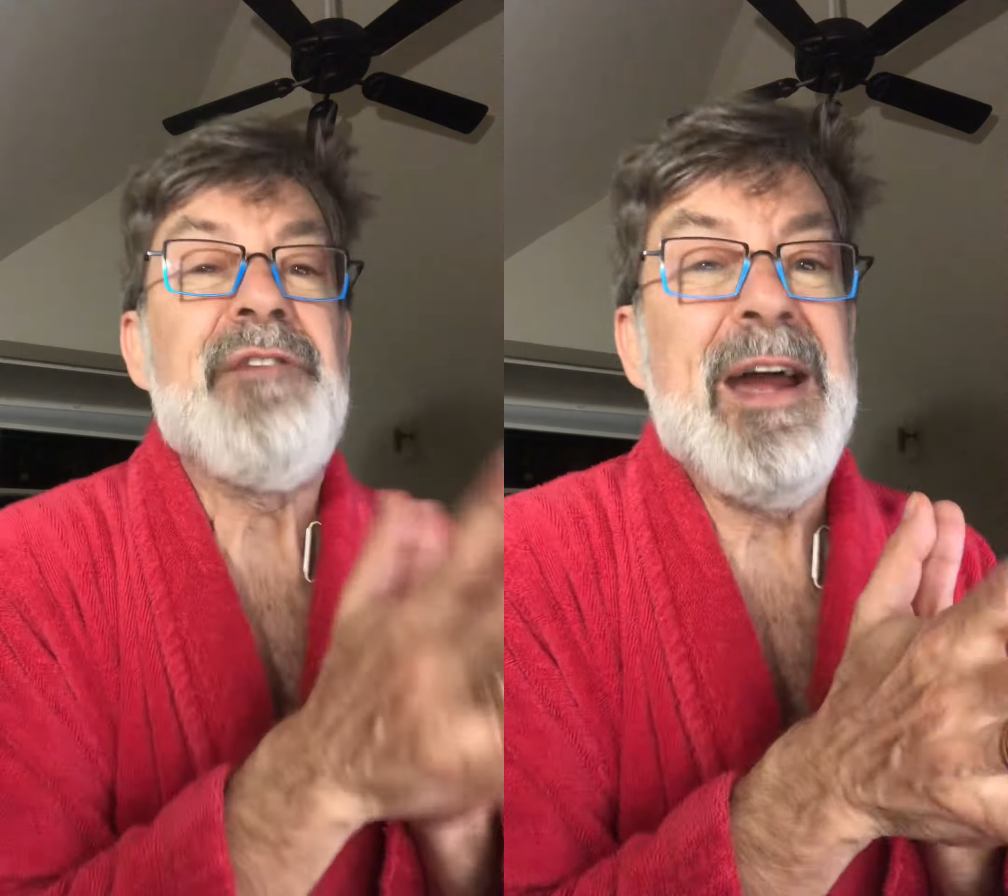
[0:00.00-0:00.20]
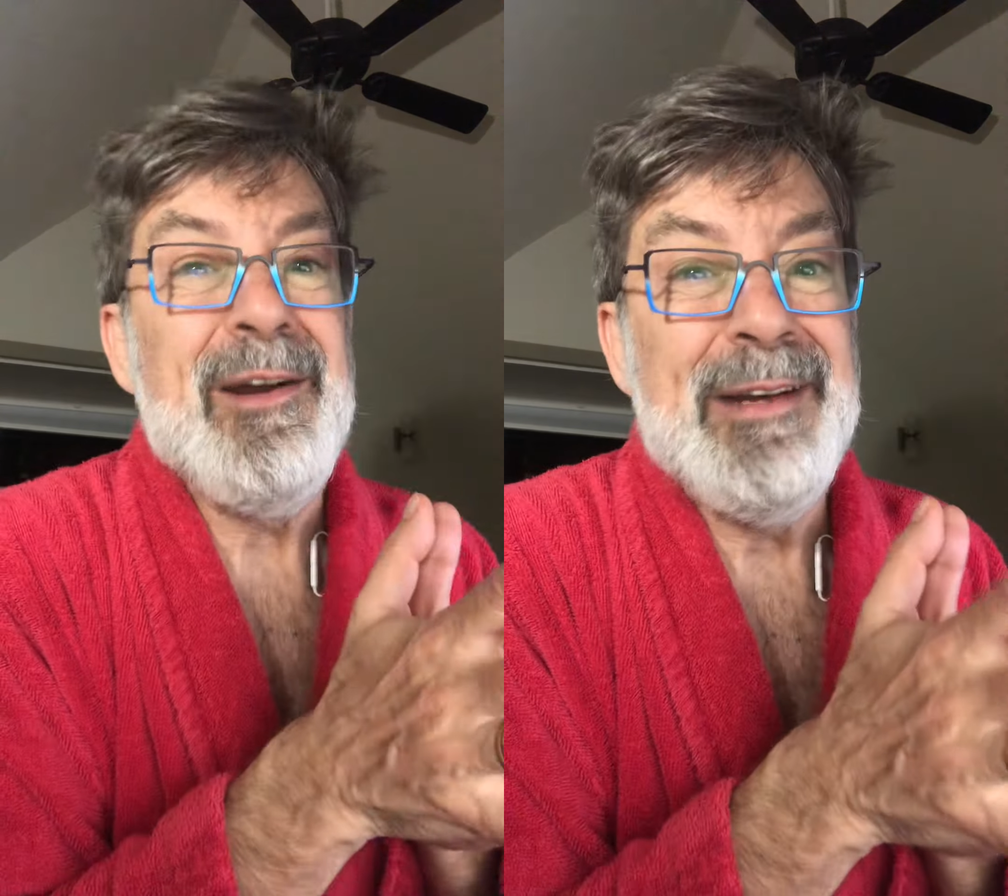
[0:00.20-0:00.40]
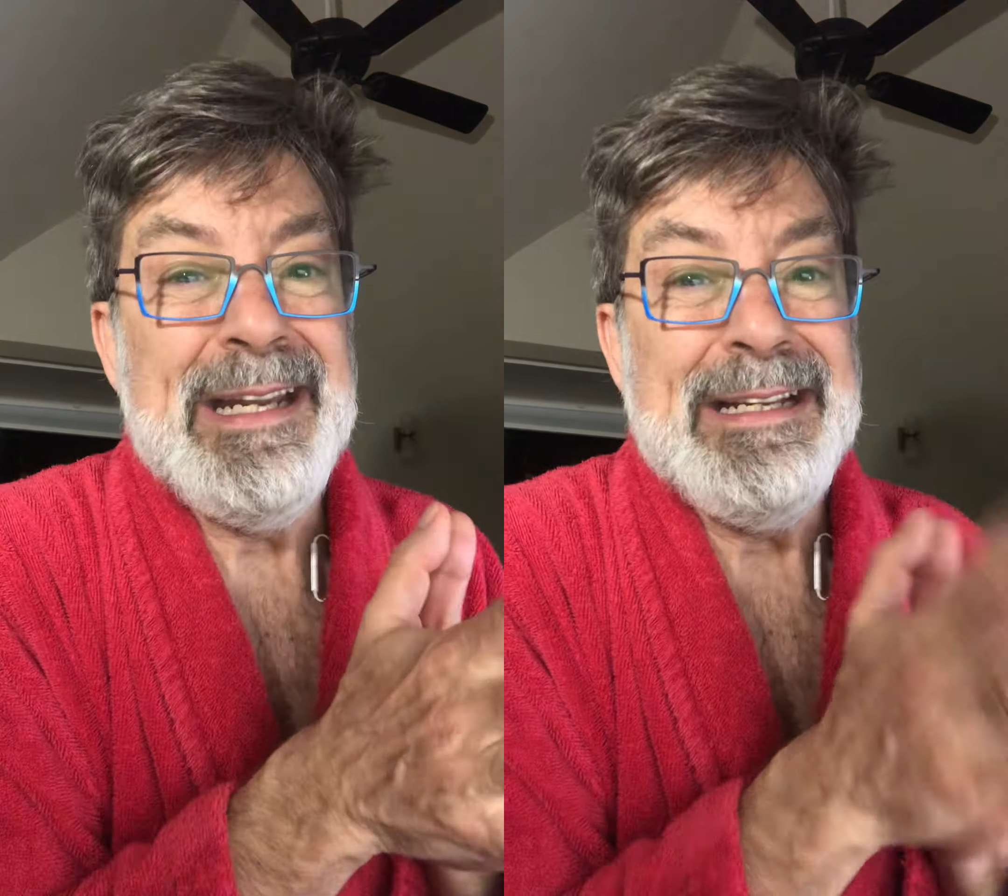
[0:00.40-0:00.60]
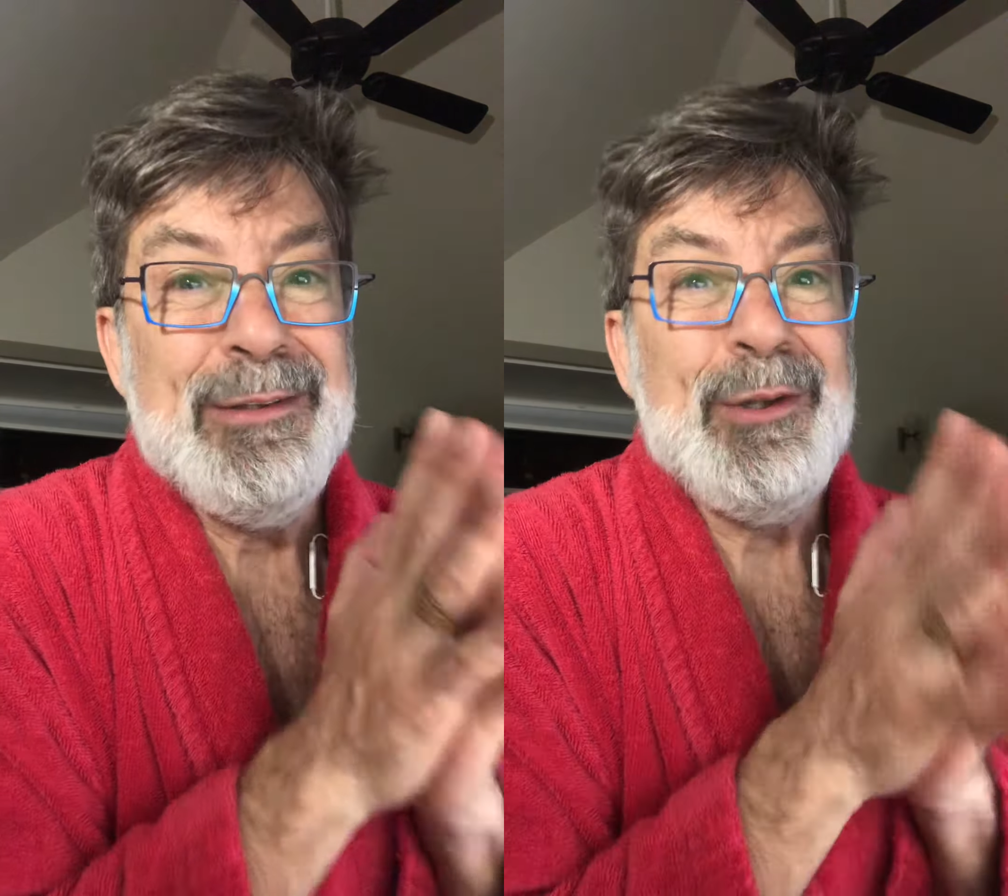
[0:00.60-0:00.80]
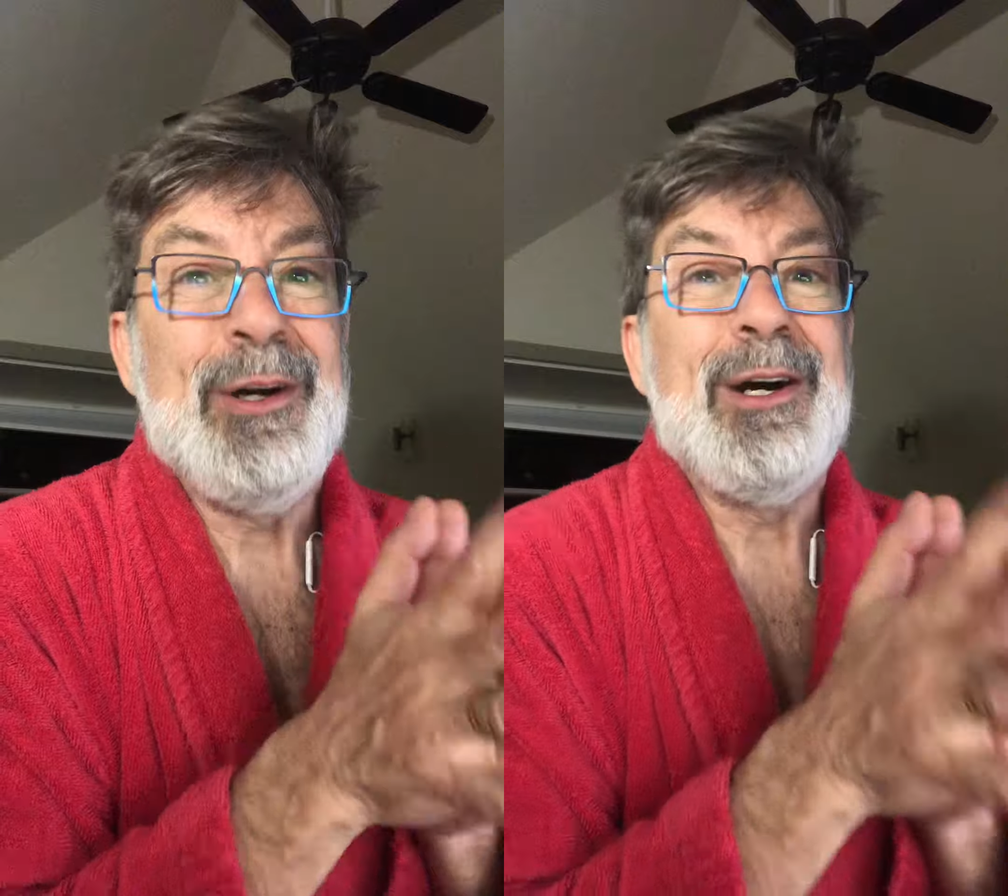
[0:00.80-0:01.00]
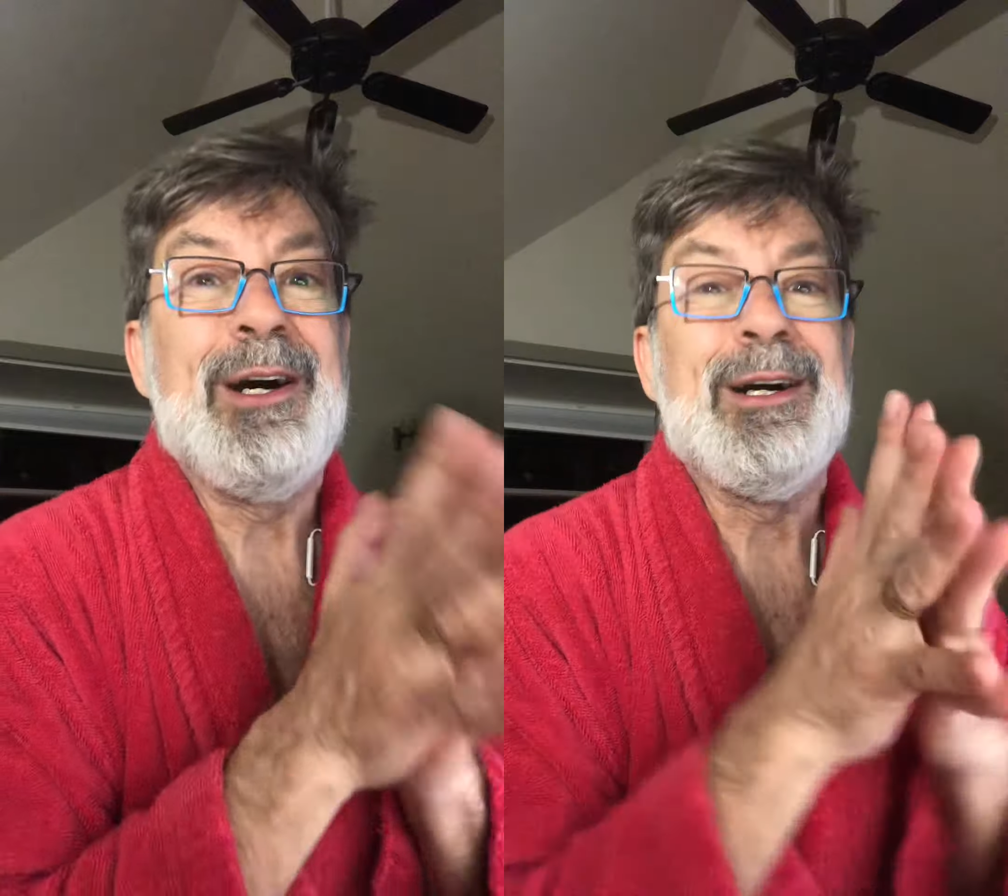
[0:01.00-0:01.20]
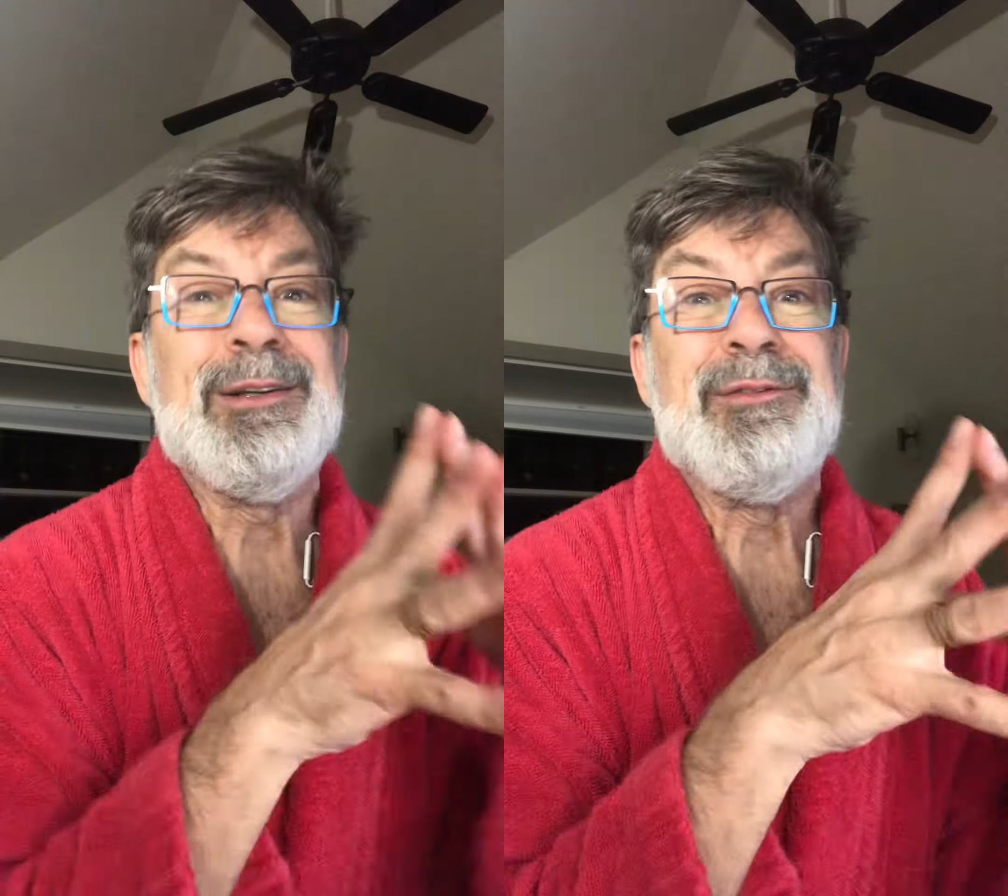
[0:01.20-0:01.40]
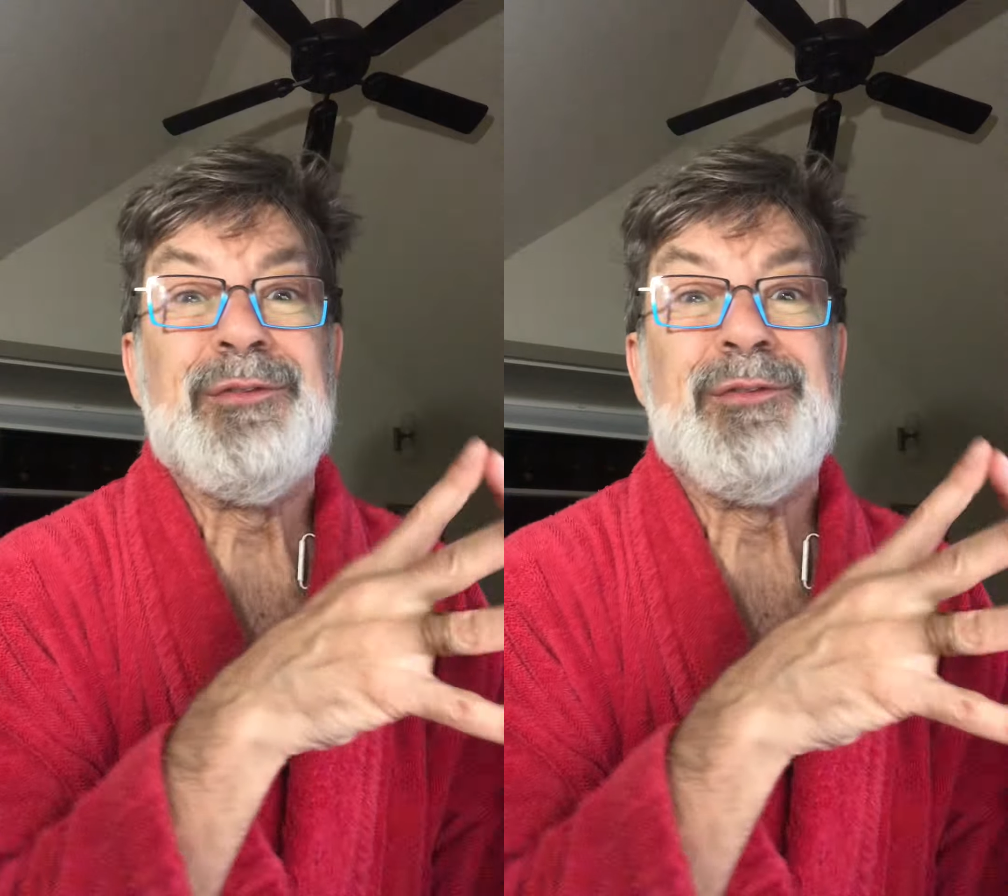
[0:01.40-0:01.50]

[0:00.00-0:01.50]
very long